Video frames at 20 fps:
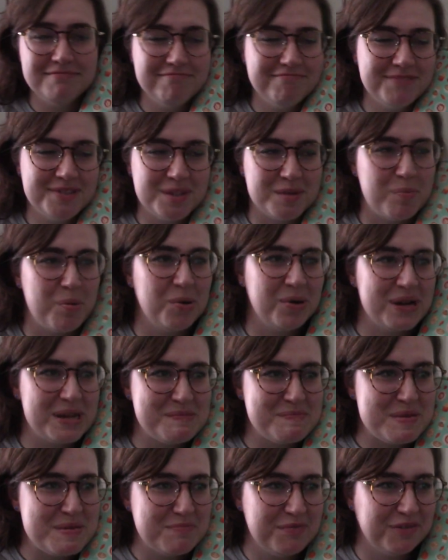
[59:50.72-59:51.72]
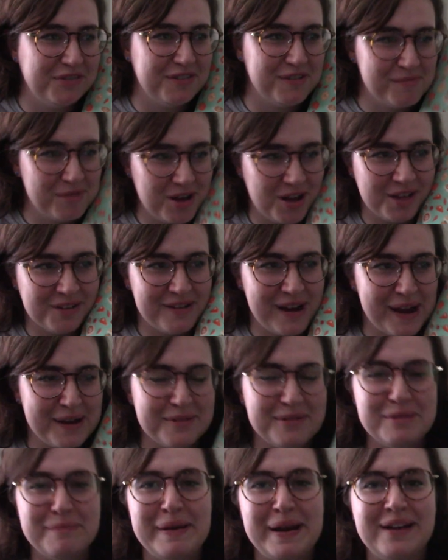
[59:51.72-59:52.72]
supporting people from
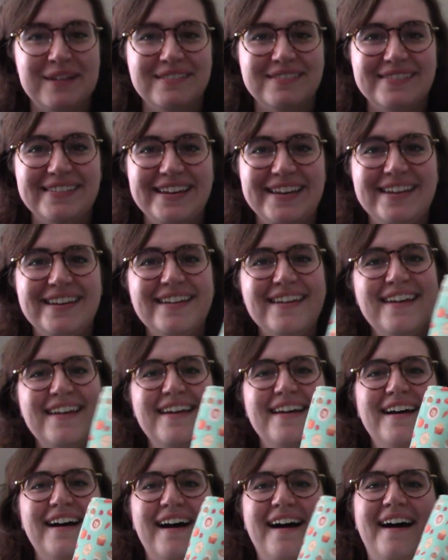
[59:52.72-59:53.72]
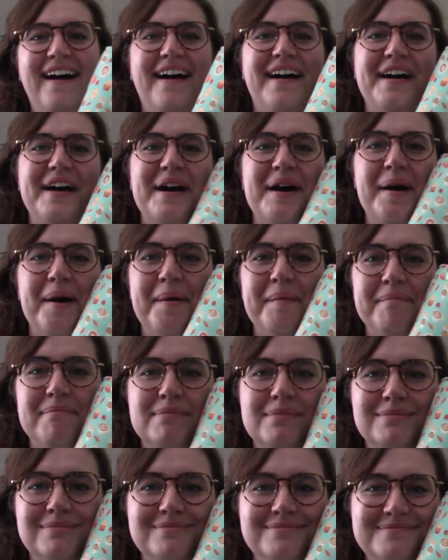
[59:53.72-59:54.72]
Colorado, apparently.
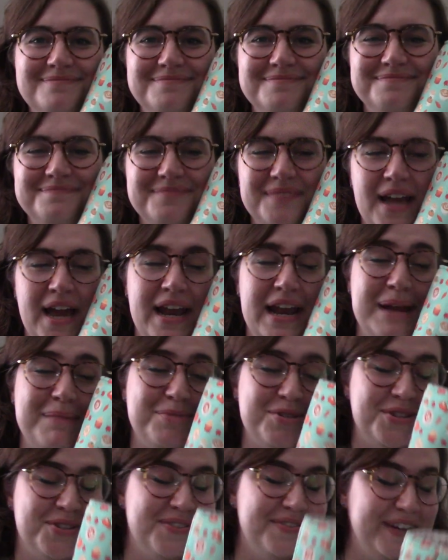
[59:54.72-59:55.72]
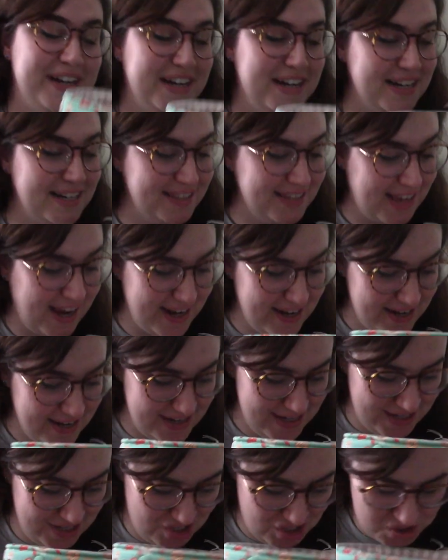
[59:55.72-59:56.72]
And I'm just very
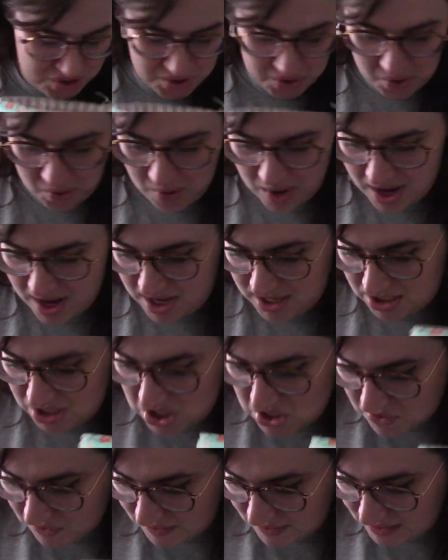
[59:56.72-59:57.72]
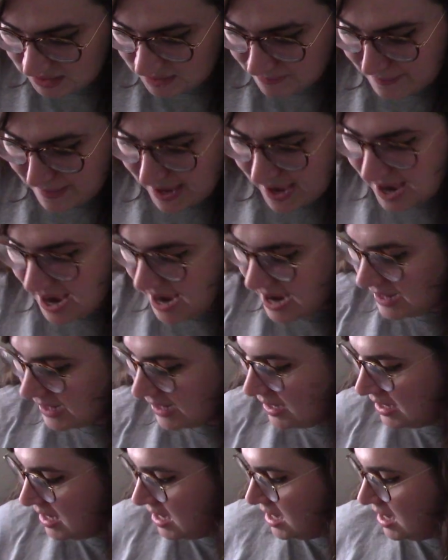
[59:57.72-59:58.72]
excited to use this bag.
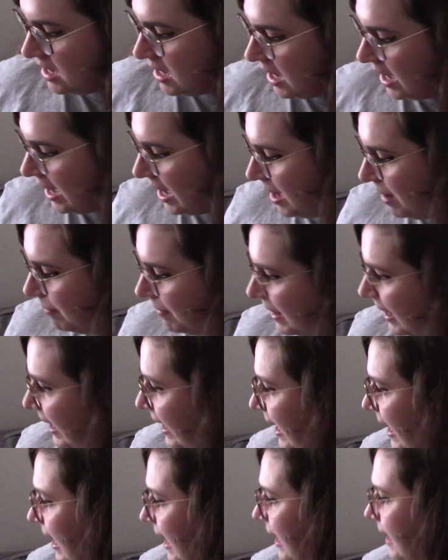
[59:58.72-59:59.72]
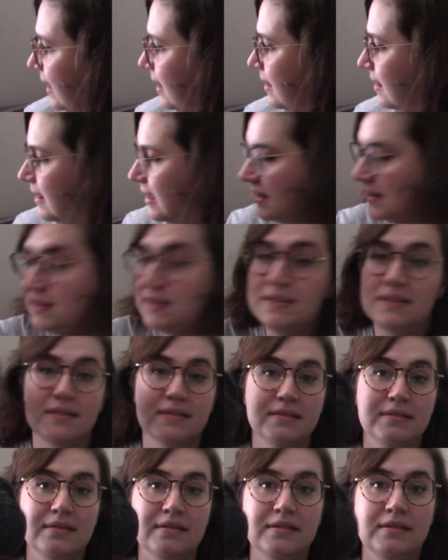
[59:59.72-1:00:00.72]
I had this
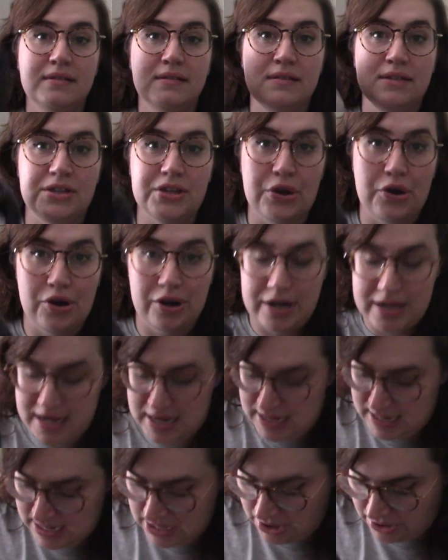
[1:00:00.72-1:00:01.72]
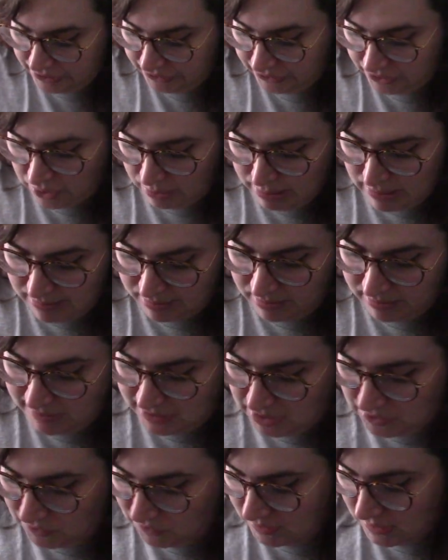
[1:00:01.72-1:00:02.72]
yarn in here, so I'll probably
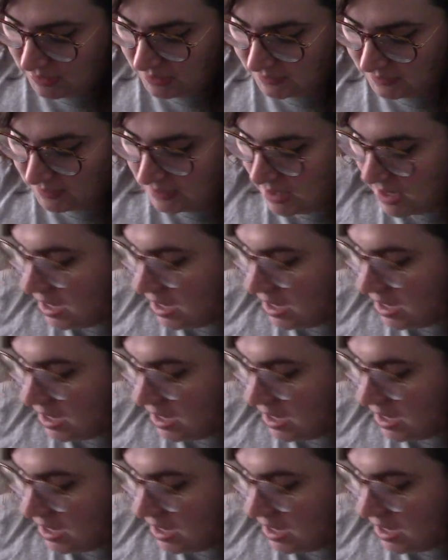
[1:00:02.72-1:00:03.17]
use this